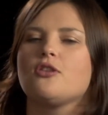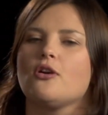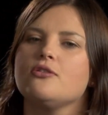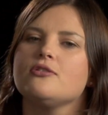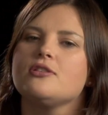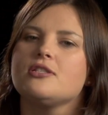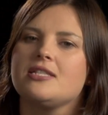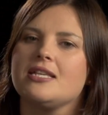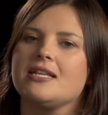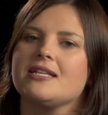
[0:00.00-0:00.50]

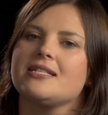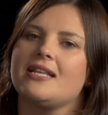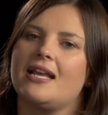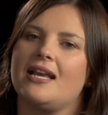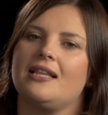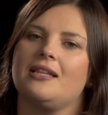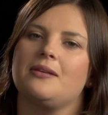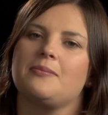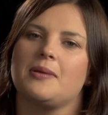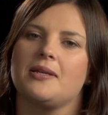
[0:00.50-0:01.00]
those 6
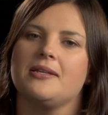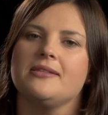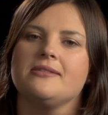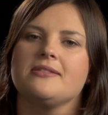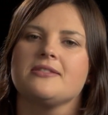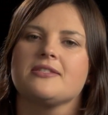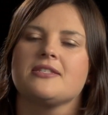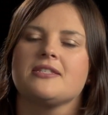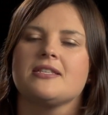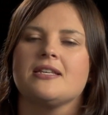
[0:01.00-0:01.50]

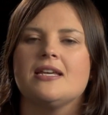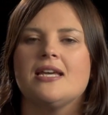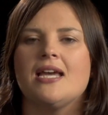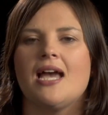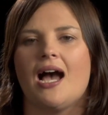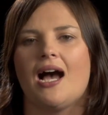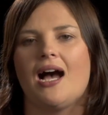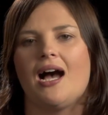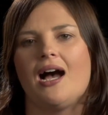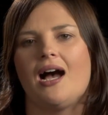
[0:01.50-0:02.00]
elements
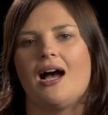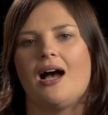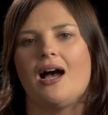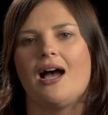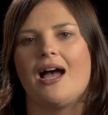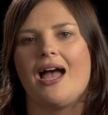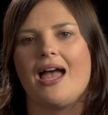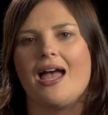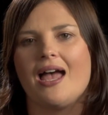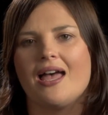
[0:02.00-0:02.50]

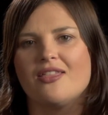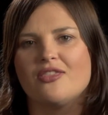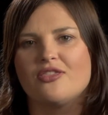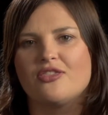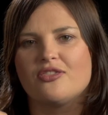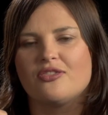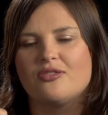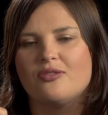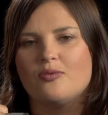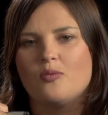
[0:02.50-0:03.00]
are
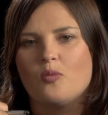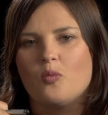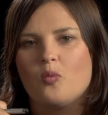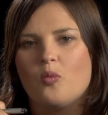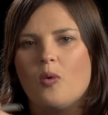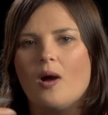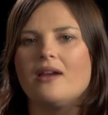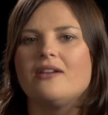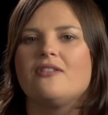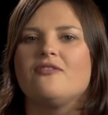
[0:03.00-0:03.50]

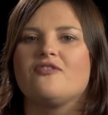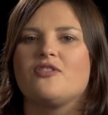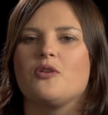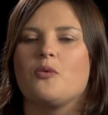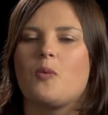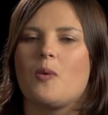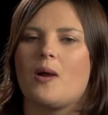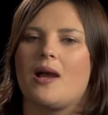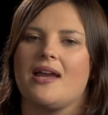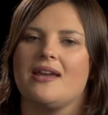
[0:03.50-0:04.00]
one of the
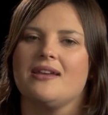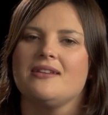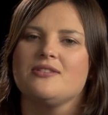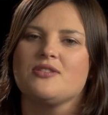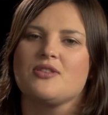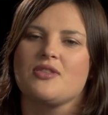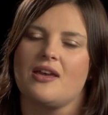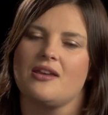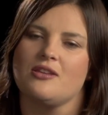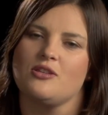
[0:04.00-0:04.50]

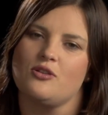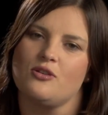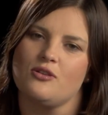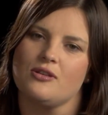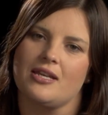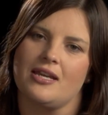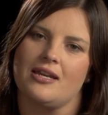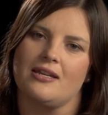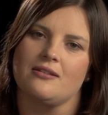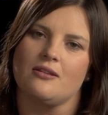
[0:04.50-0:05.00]
ways that you
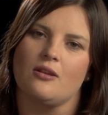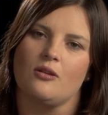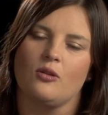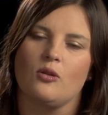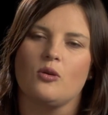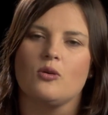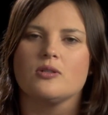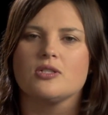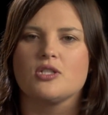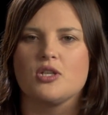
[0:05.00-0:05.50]
can
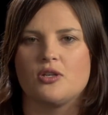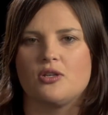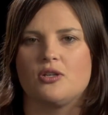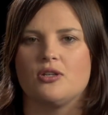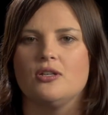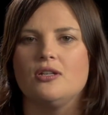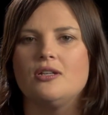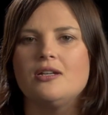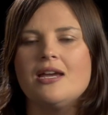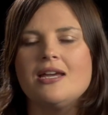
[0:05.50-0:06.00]
look
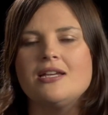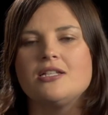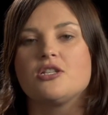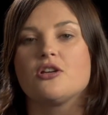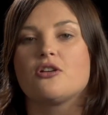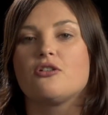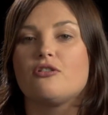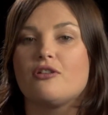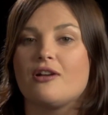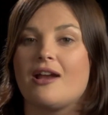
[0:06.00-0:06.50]
to
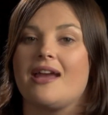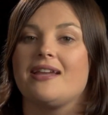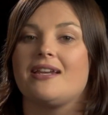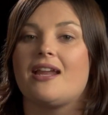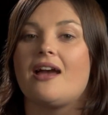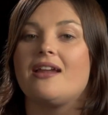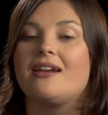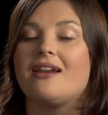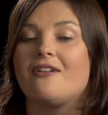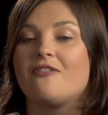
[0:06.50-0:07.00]
create
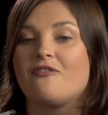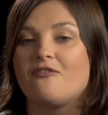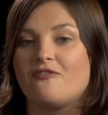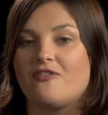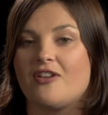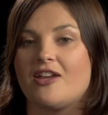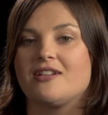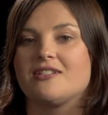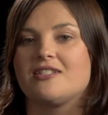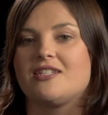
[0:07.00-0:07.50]
an
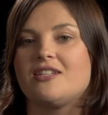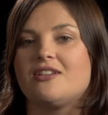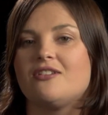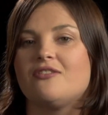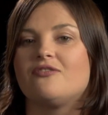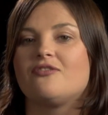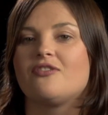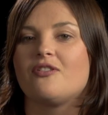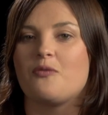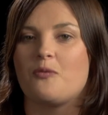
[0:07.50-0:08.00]

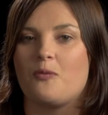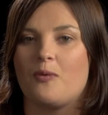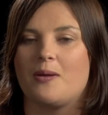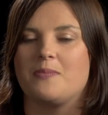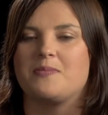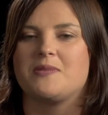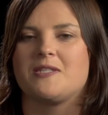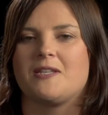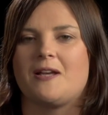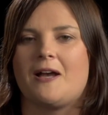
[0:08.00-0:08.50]
effective
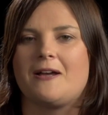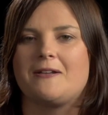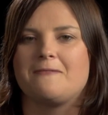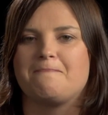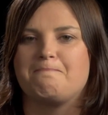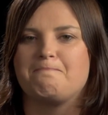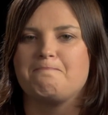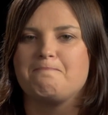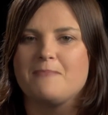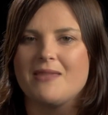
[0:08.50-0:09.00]
website.
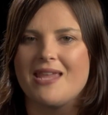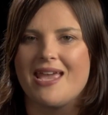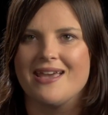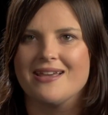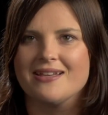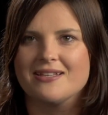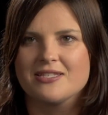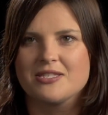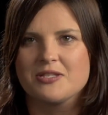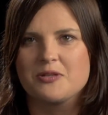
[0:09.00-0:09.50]

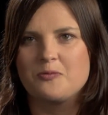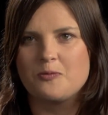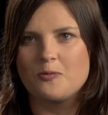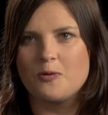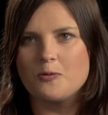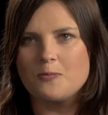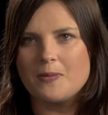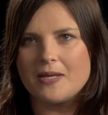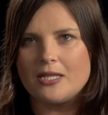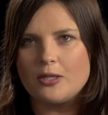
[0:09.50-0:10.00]
Next,
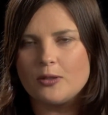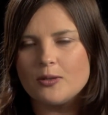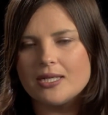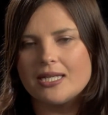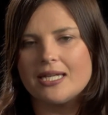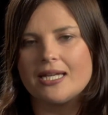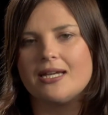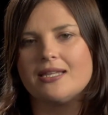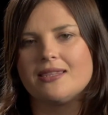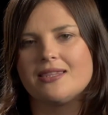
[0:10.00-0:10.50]
we'll be
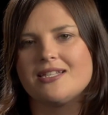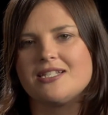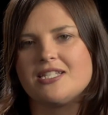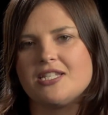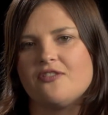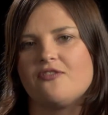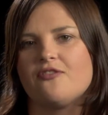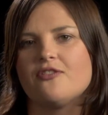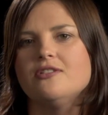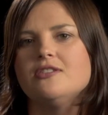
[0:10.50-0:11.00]
looking at the
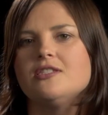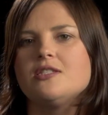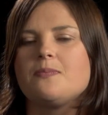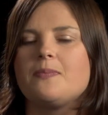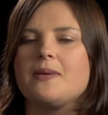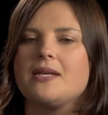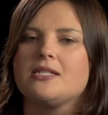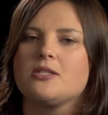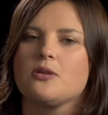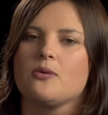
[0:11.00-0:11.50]
difference
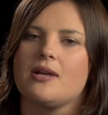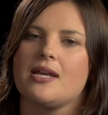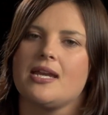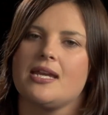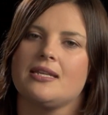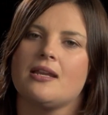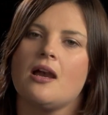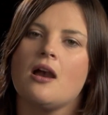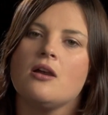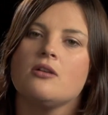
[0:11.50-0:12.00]

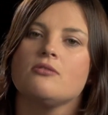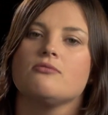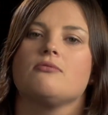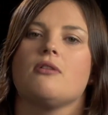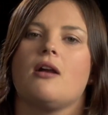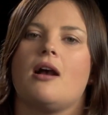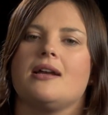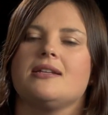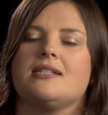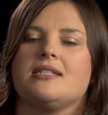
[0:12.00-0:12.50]
between
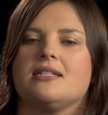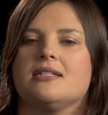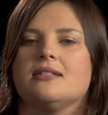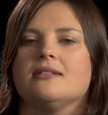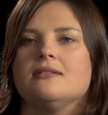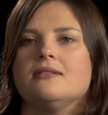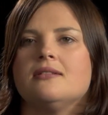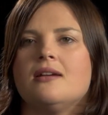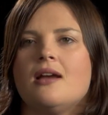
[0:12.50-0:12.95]
writing